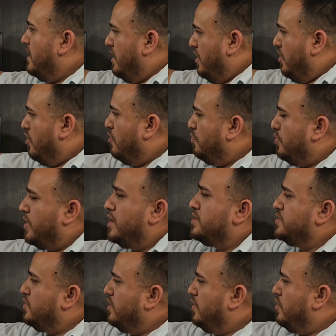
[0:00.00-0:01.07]
low
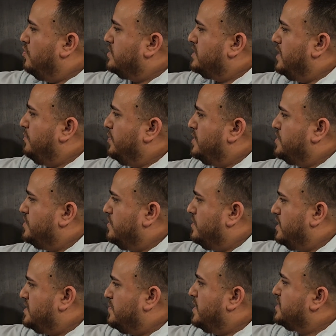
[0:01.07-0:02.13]
pressure and low temperature,
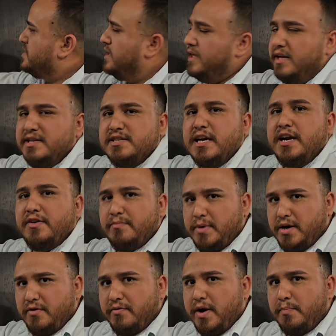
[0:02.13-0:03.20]
especially inside of
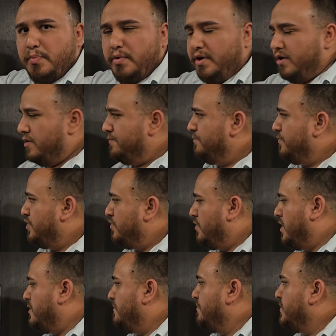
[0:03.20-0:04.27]
my evaporator.
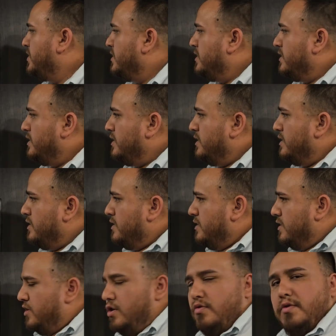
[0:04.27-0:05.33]
Well,
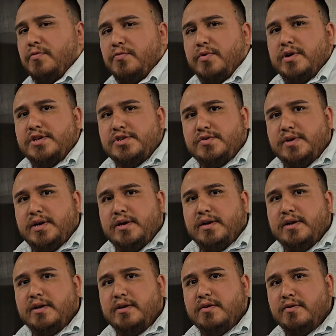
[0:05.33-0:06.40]
your refrigerant
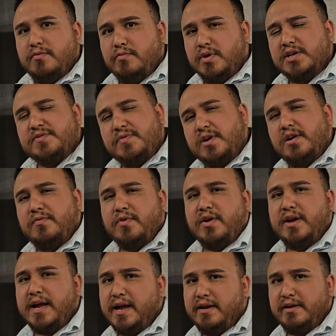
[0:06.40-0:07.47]
works very,
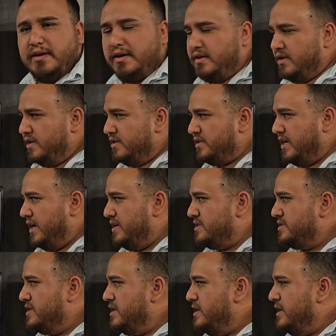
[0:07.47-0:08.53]
very handy. In this
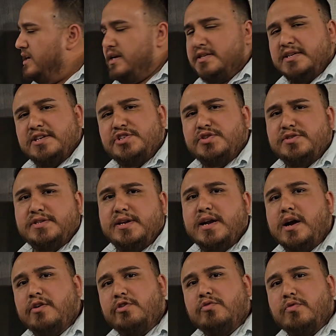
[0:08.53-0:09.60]
case, it's interesting
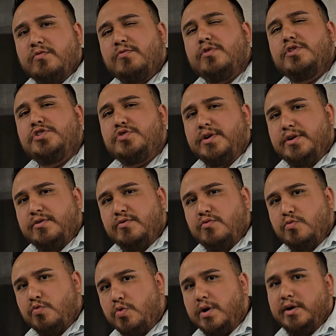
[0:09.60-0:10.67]
how your refrigerant
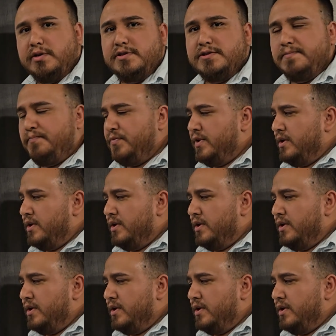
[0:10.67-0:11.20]
works.